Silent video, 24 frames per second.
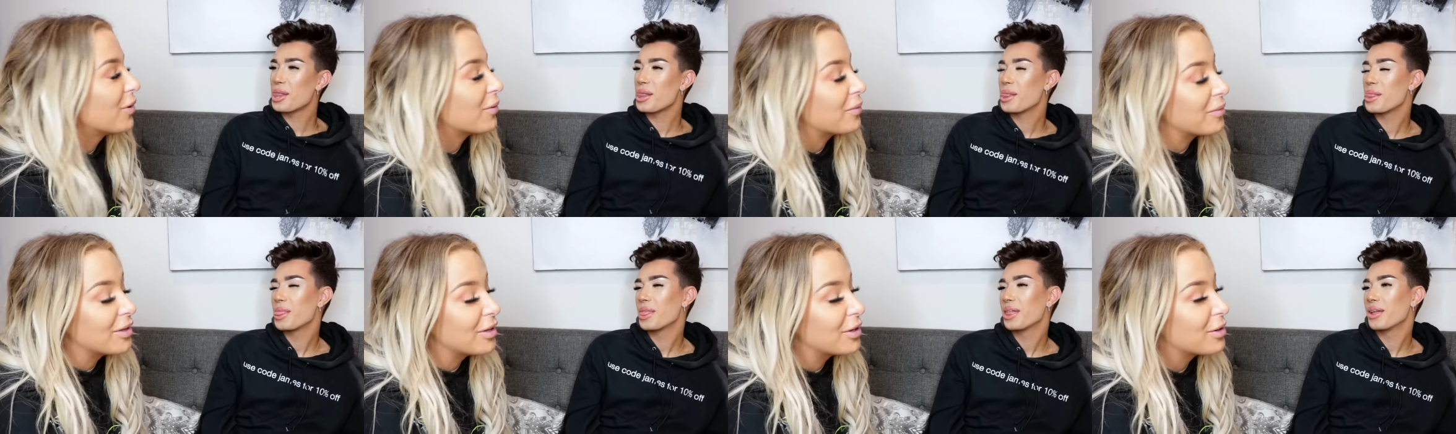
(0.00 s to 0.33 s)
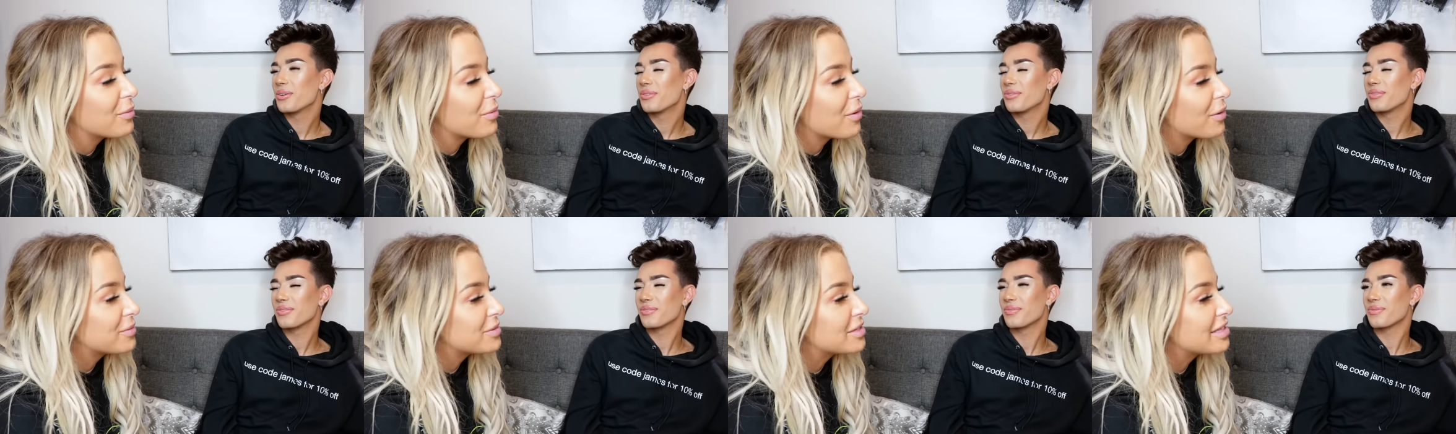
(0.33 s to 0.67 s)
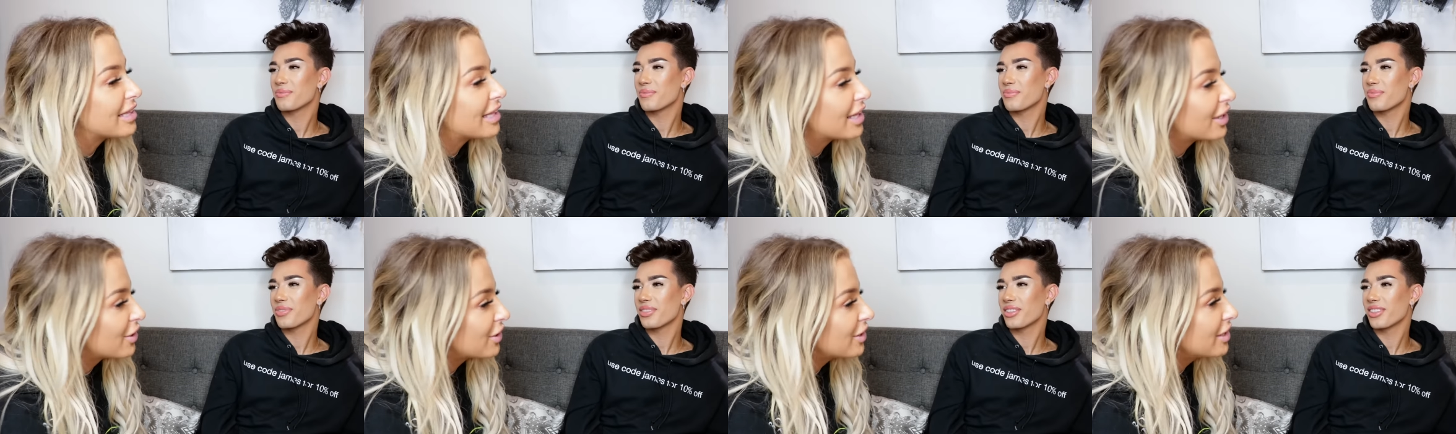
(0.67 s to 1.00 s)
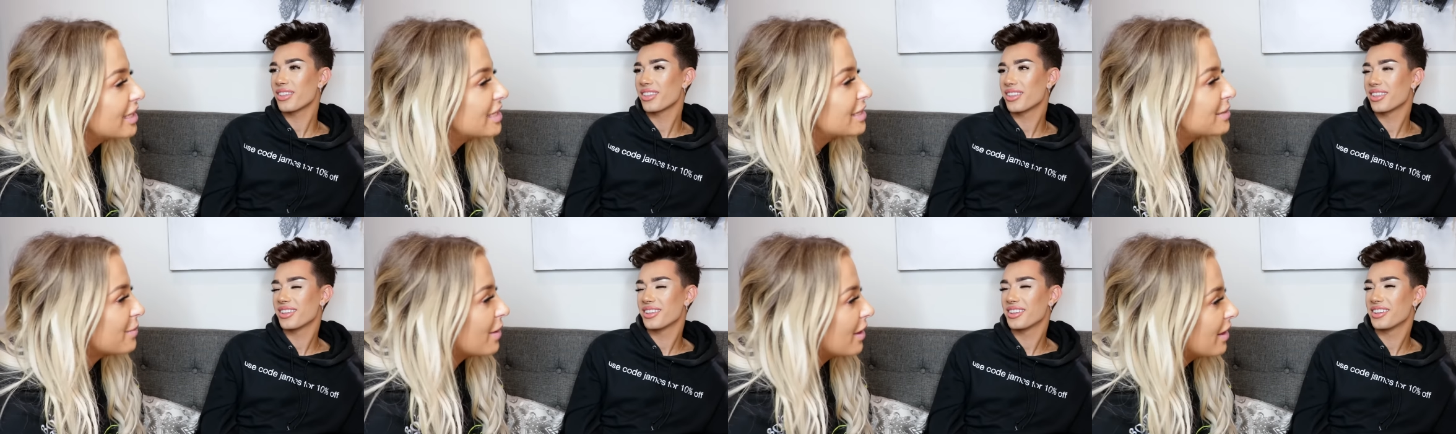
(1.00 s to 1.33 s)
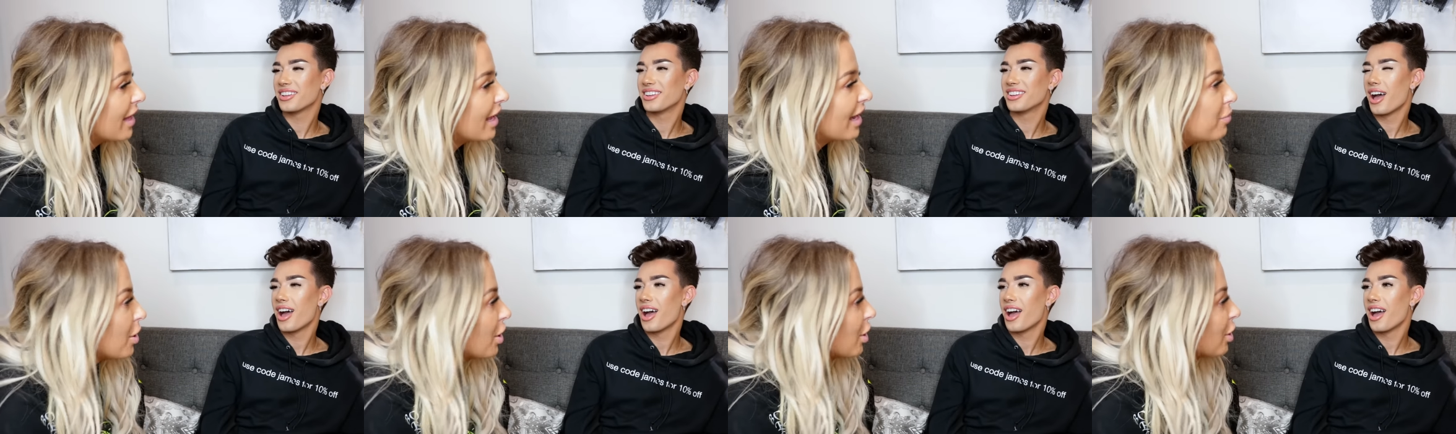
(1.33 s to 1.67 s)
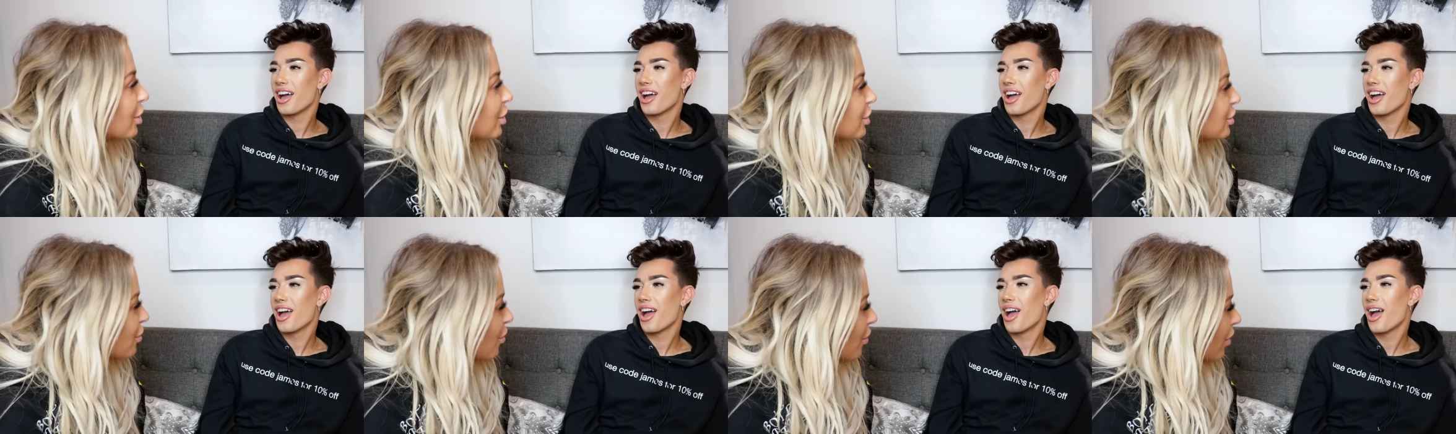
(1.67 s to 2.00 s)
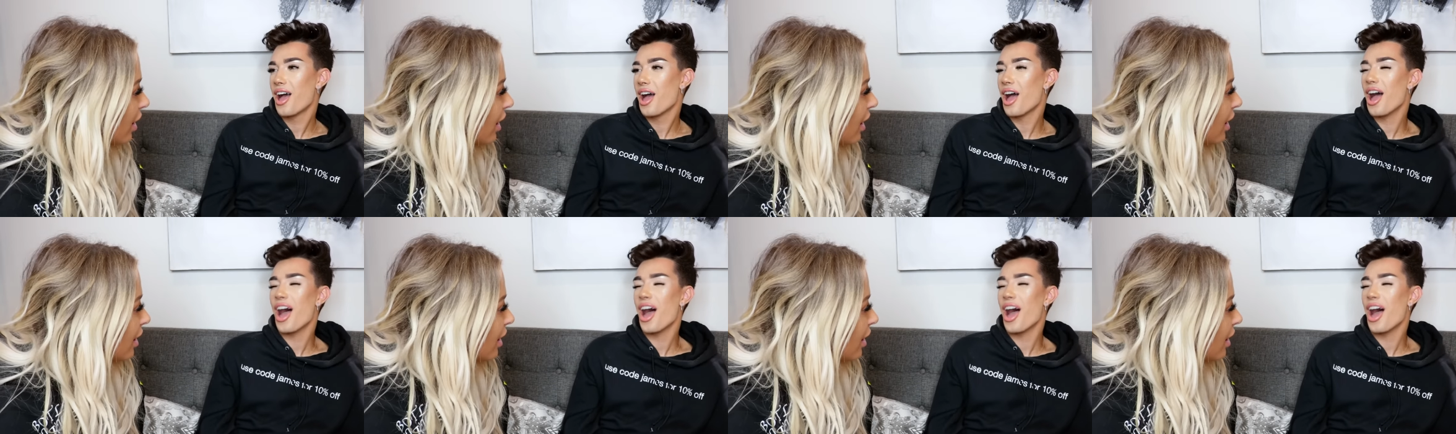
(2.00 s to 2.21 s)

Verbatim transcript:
Speaker 1: normally your burps literally smell like purgatory.